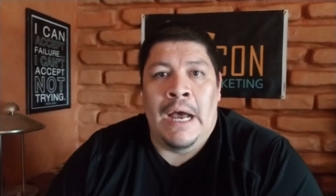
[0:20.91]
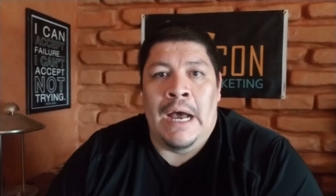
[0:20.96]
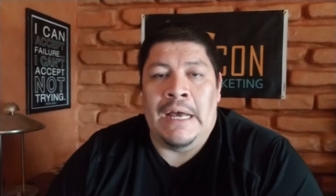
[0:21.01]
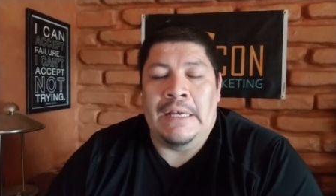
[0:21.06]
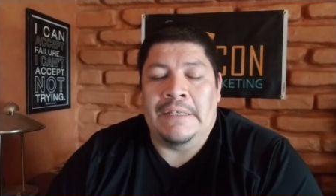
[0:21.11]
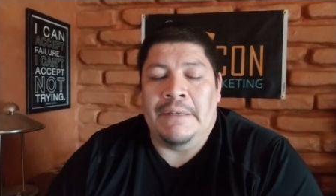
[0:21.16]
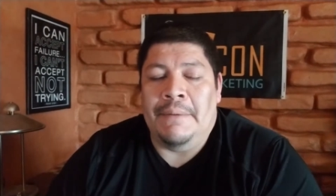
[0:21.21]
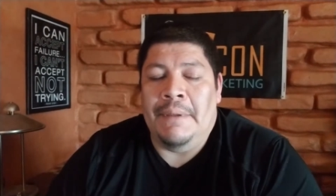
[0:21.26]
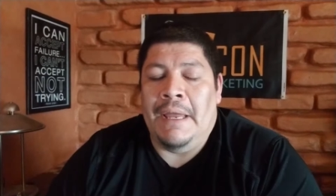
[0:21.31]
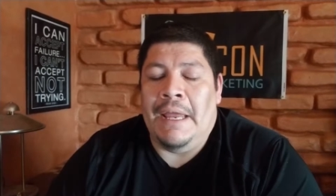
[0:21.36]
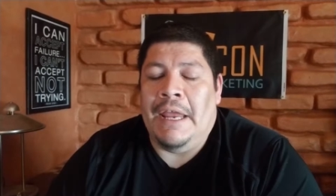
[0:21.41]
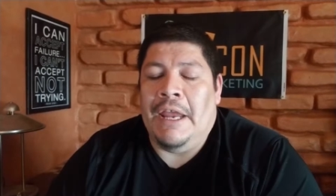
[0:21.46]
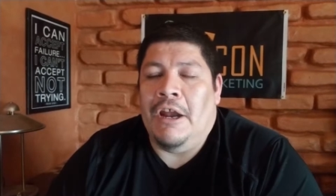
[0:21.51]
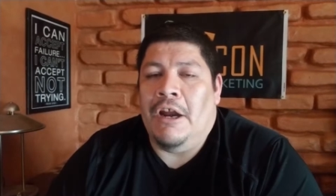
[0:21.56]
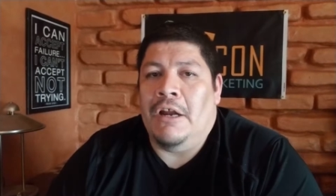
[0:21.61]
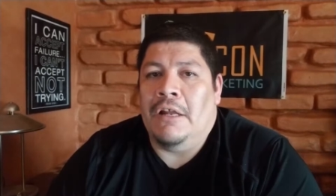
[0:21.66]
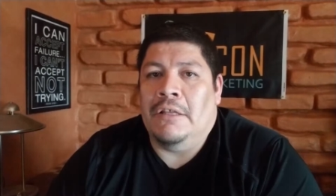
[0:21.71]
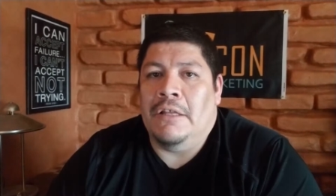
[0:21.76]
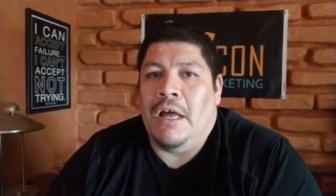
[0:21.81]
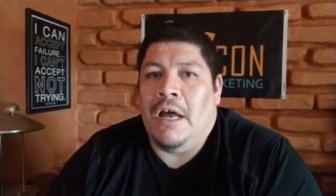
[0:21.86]
Something I hear
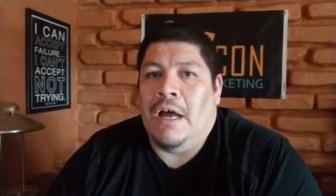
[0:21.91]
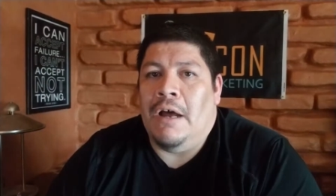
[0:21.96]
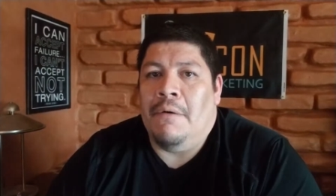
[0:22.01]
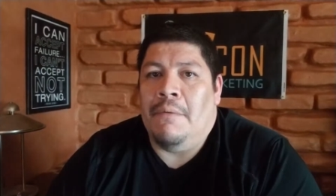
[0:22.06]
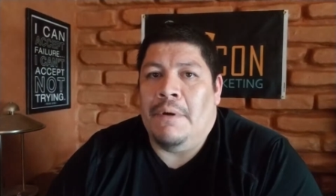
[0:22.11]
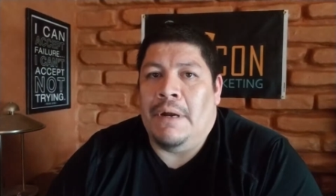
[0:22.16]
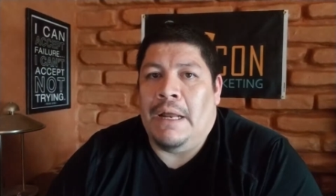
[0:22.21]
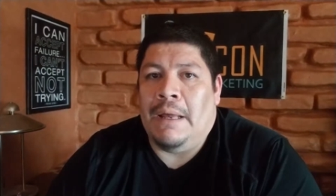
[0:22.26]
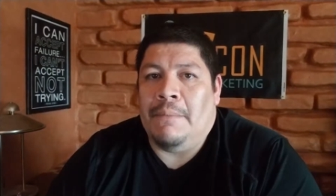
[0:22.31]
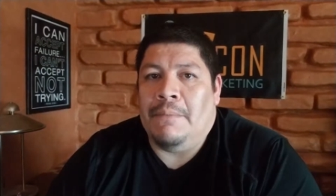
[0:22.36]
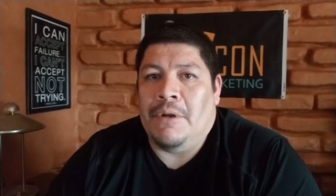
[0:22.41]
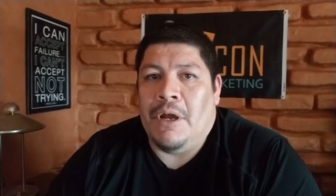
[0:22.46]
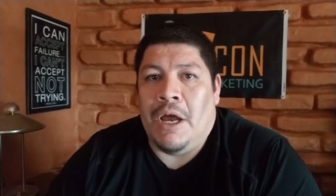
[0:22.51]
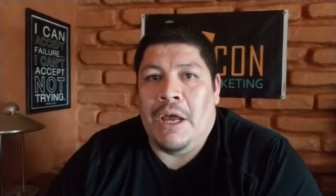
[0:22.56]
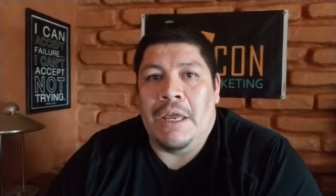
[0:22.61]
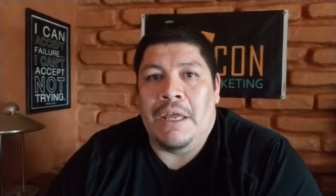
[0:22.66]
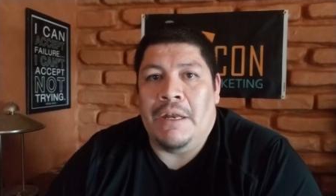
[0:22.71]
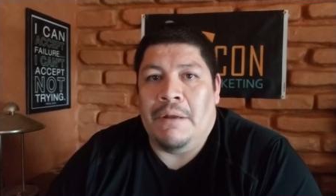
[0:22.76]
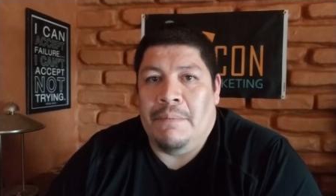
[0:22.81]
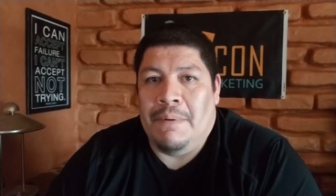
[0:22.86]
a lot when I'm
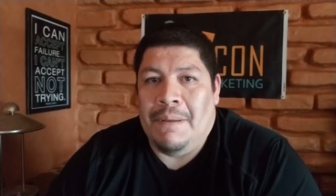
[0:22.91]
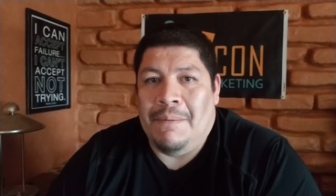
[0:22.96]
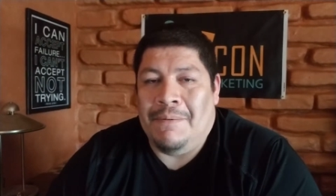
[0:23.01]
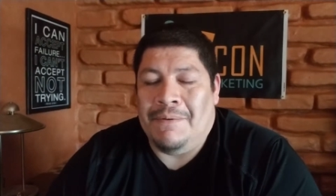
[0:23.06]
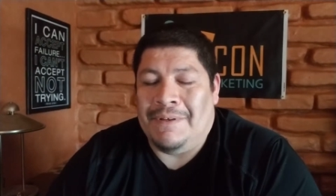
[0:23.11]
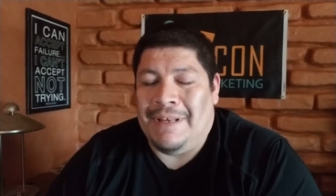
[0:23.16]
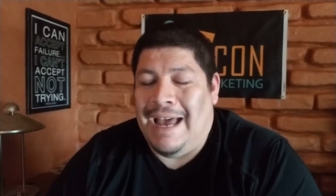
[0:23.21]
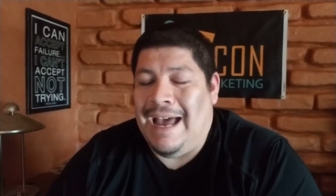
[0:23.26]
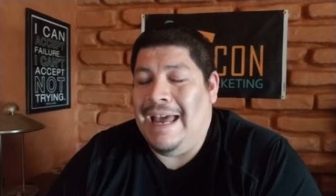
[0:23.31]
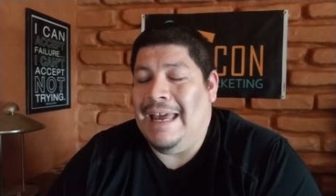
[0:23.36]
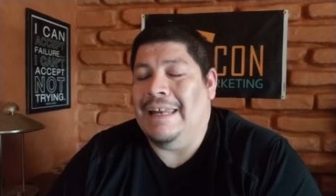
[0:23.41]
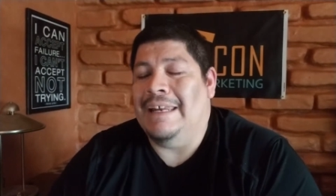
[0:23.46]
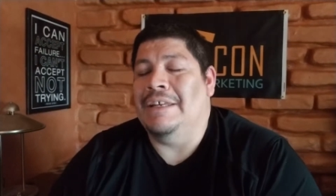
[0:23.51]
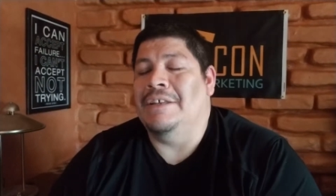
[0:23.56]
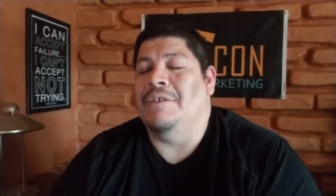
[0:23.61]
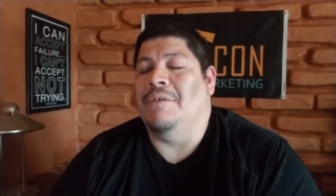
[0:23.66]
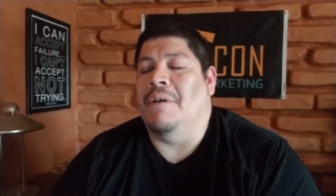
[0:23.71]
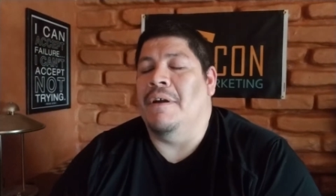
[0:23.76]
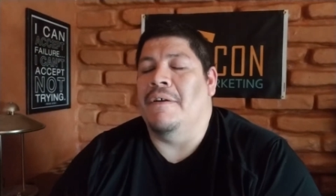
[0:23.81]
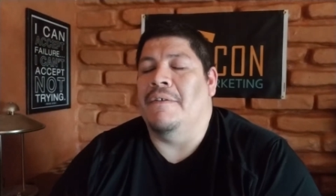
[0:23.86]
talking to people is I just
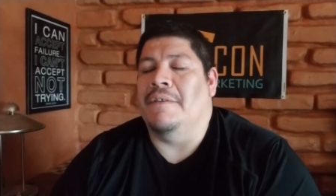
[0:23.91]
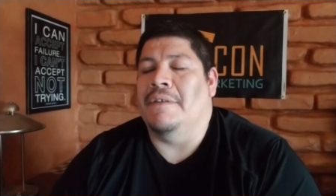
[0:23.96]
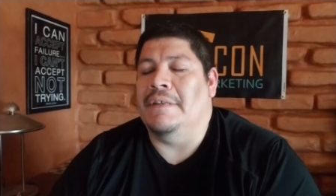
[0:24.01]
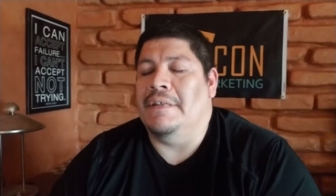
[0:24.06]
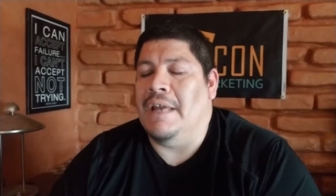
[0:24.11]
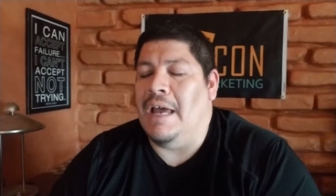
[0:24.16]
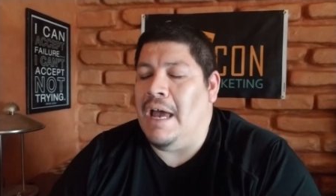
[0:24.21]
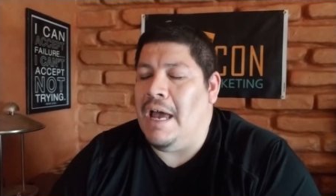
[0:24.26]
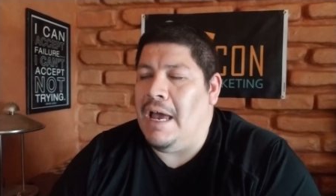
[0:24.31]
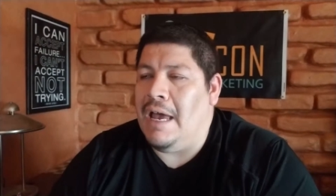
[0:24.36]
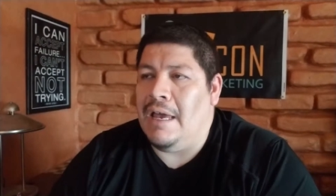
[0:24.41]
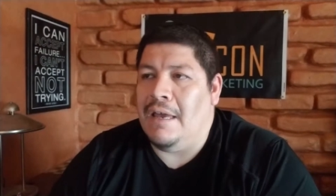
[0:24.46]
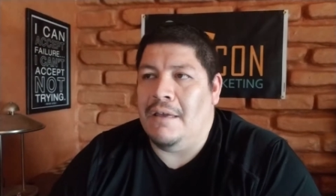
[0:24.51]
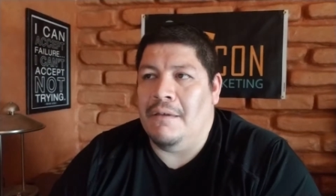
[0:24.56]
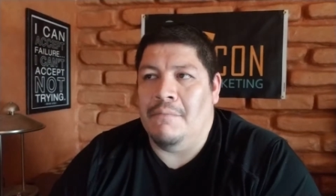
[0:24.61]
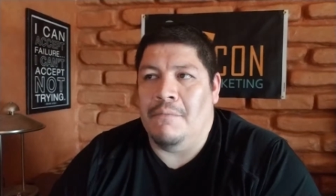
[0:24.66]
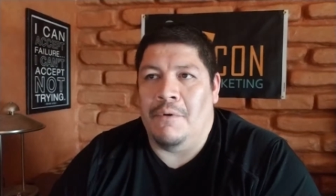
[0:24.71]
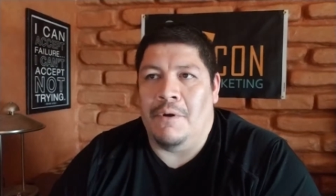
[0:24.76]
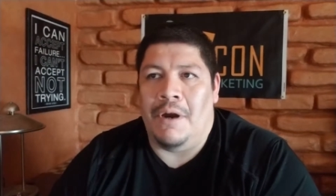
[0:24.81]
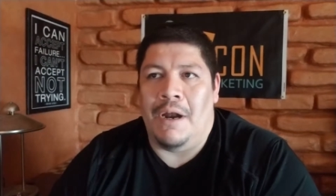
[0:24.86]
don't have the
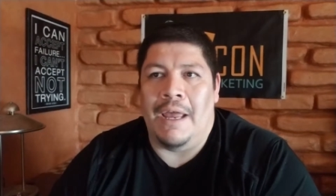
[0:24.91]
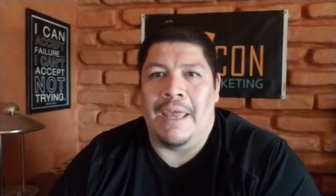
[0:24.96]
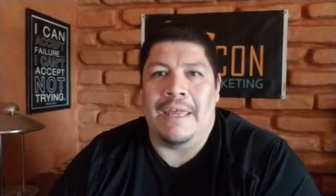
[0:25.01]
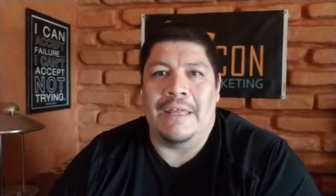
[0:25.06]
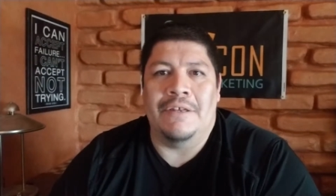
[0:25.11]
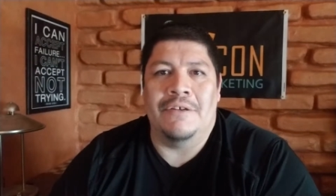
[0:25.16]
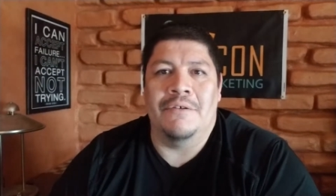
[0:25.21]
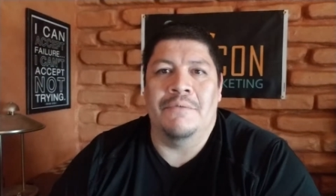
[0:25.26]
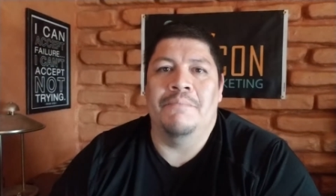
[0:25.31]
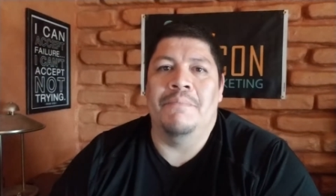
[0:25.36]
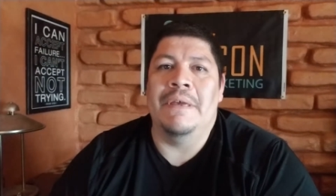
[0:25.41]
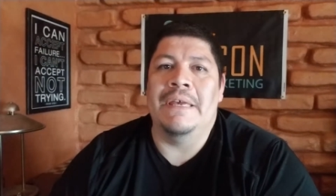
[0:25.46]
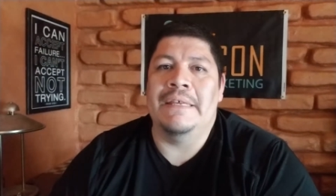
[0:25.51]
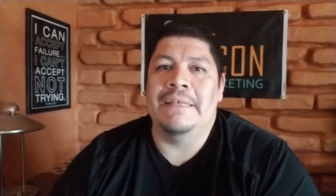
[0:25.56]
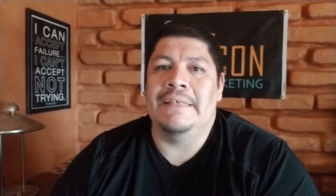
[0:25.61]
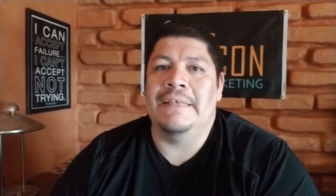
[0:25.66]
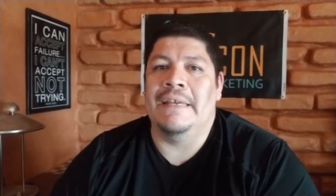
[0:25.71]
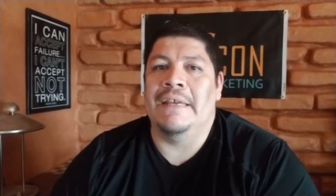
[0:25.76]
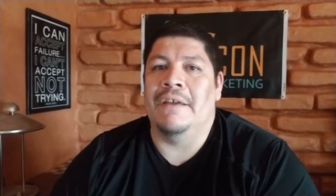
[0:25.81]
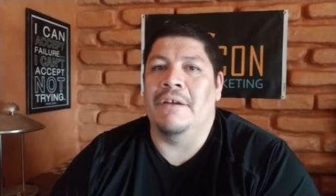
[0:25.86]
time, or I get too
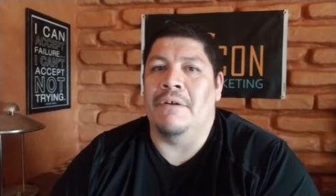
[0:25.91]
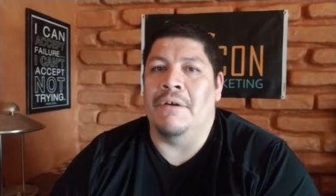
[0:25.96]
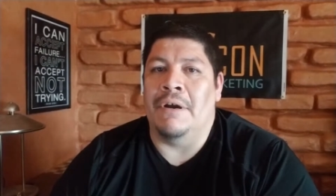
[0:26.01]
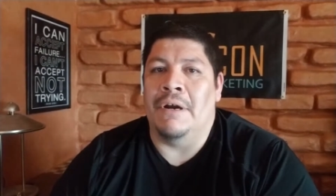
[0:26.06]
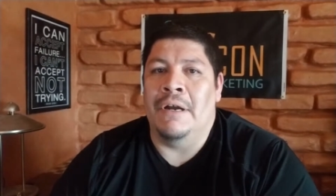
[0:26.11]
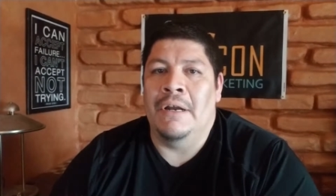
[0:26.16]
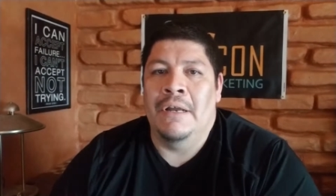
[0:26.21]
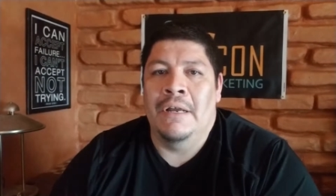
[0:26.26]
busy, or